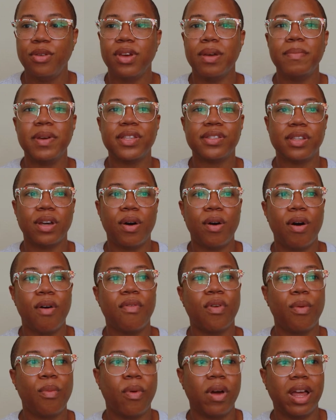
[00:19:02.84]
You can be so
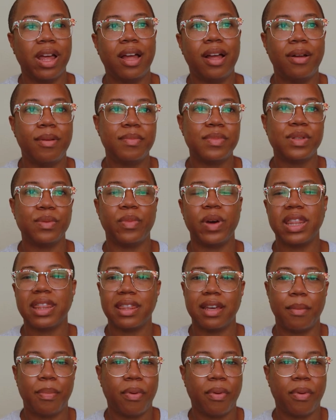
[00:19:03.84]
overwhelmed with